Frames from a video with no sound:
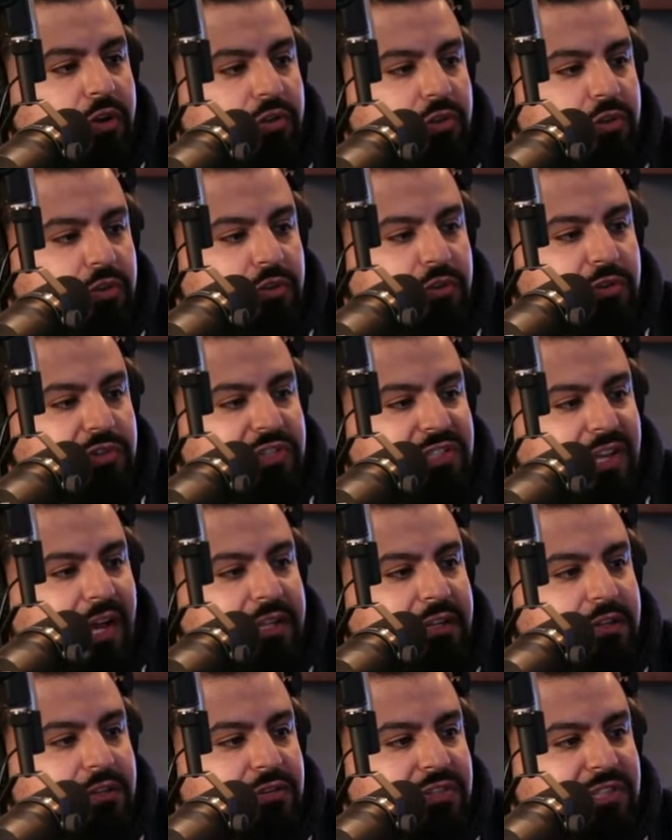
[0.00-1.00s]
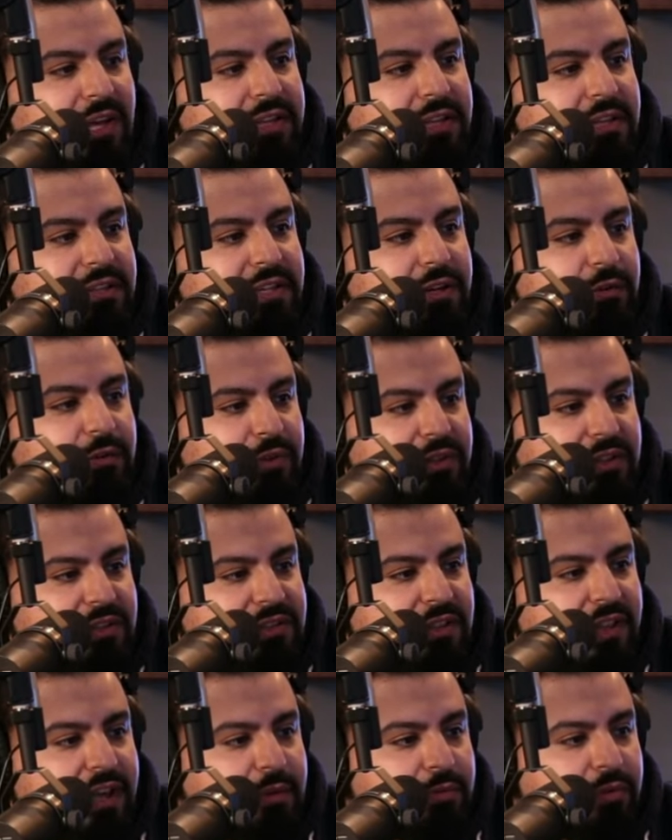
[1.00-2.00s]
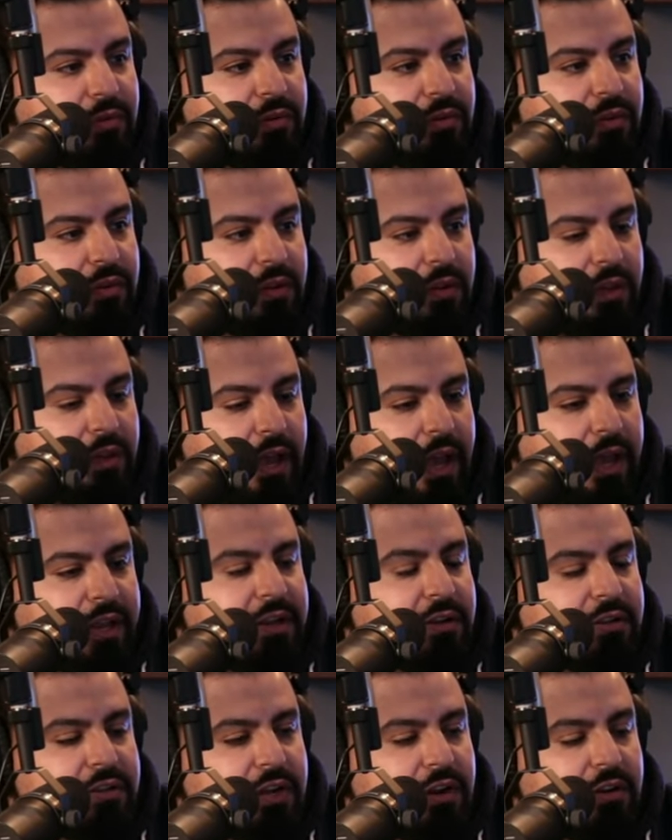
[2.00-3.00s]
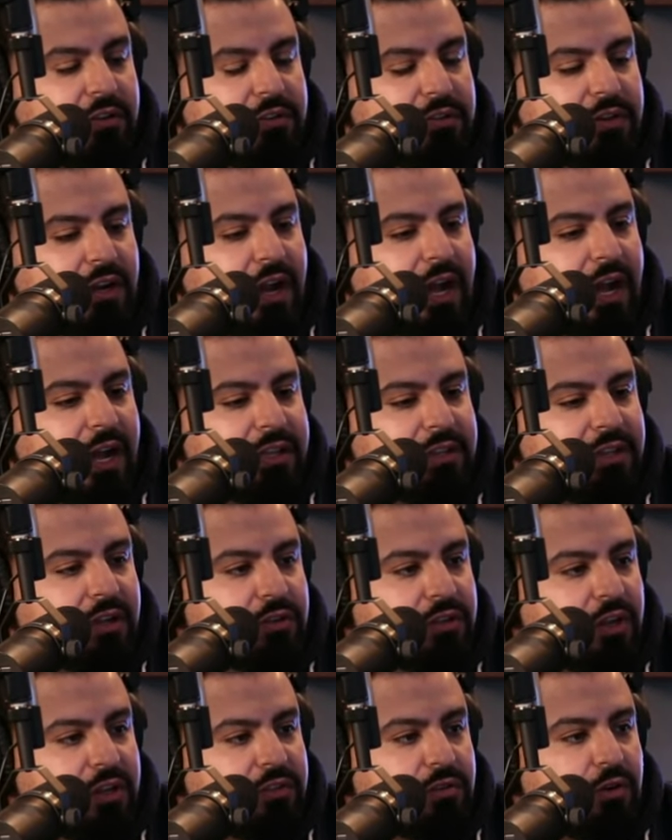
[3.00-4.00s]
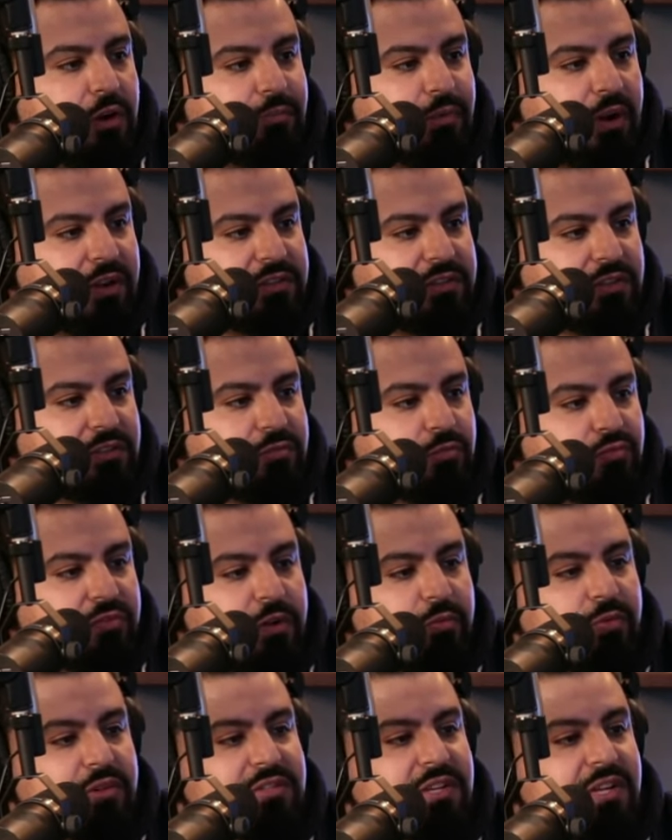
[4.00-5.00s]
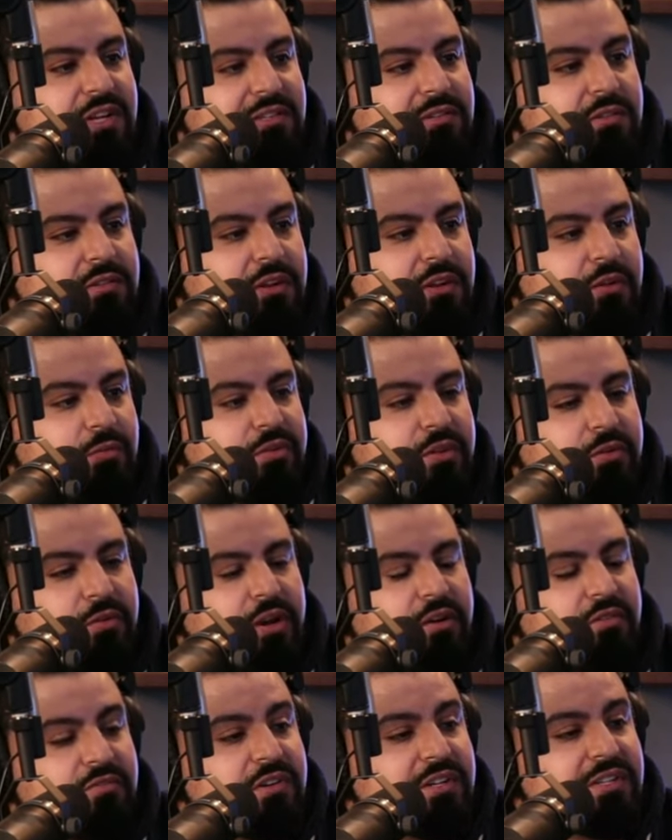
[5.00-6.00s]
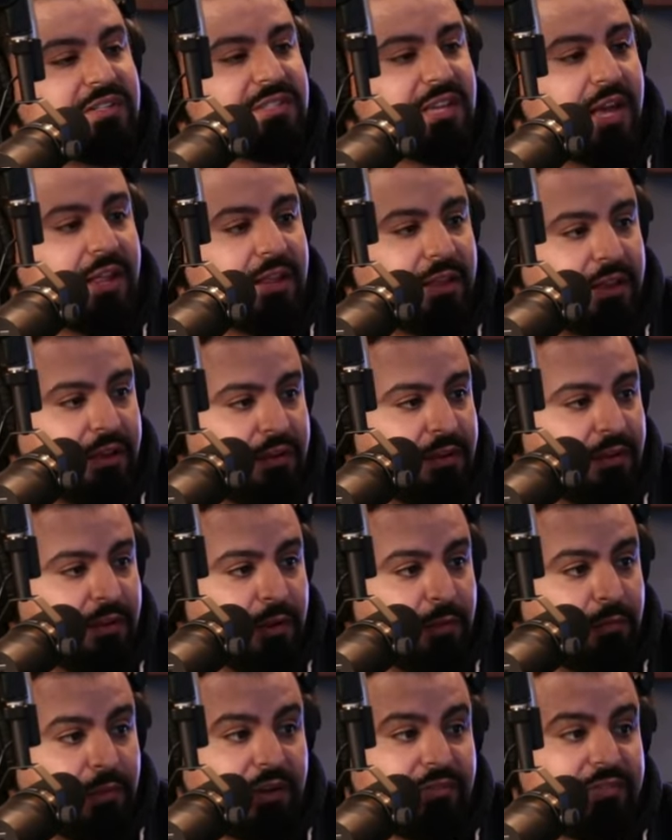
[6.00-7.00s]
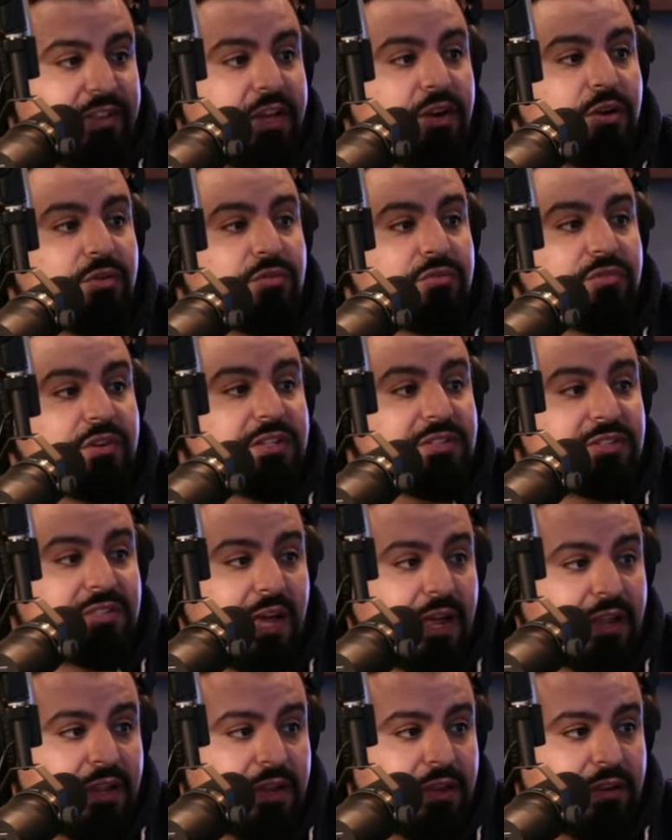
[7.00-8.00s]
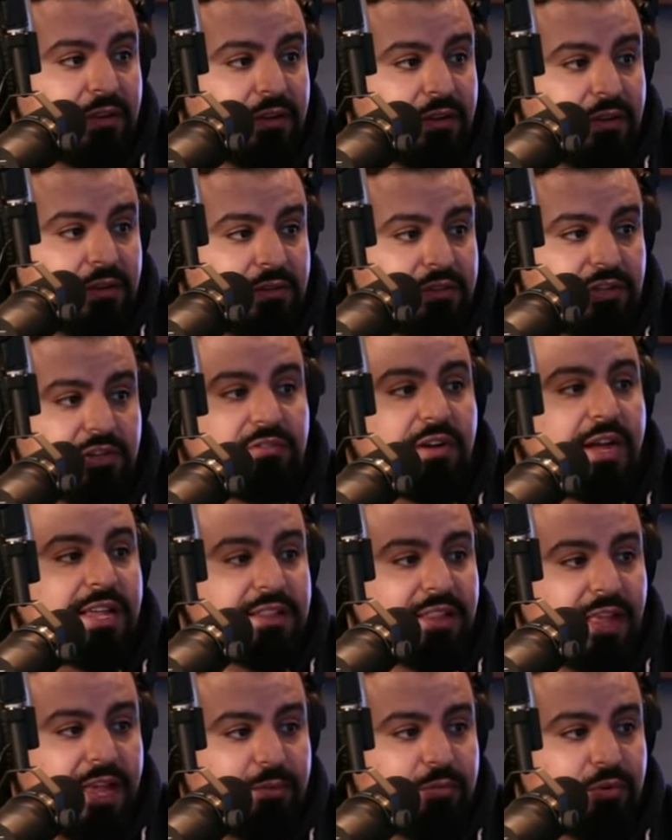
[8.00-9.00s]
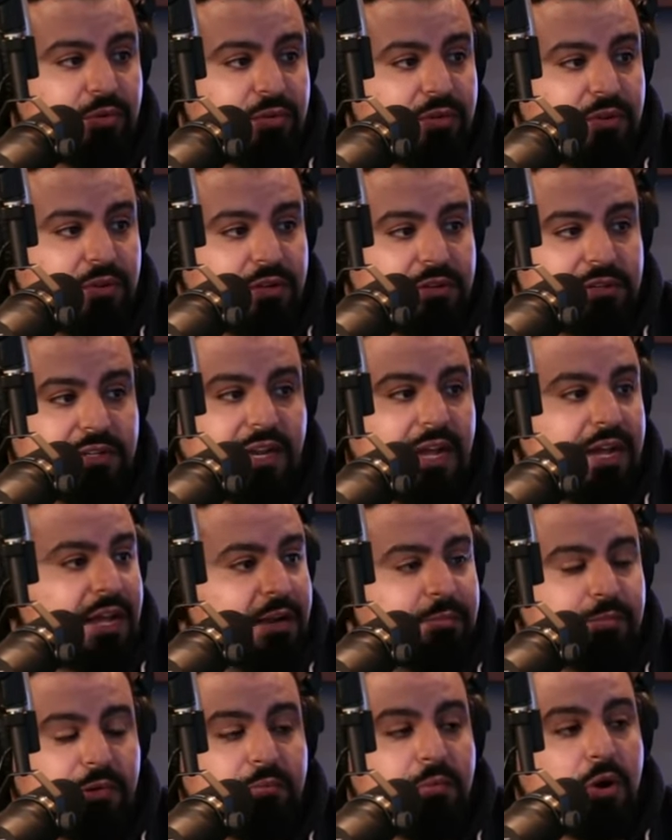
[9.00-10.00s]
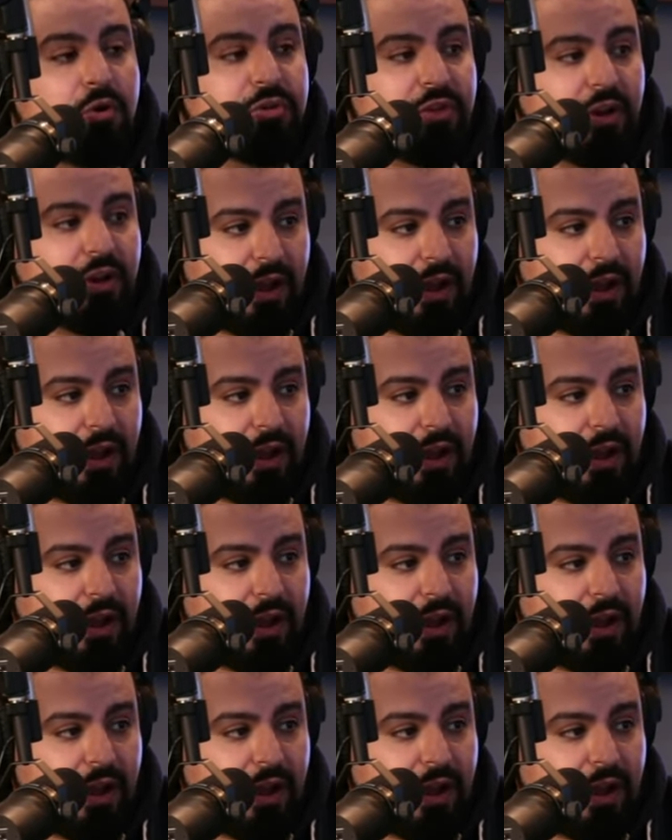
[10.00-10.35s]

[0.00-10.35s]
um, you, signed, you signed a deal with this label, and yeah. their their idea or their thought process they was gonna they, they were gonna resell it. But if they yeah. don't resell it to the right label, they're not right. gonna promote your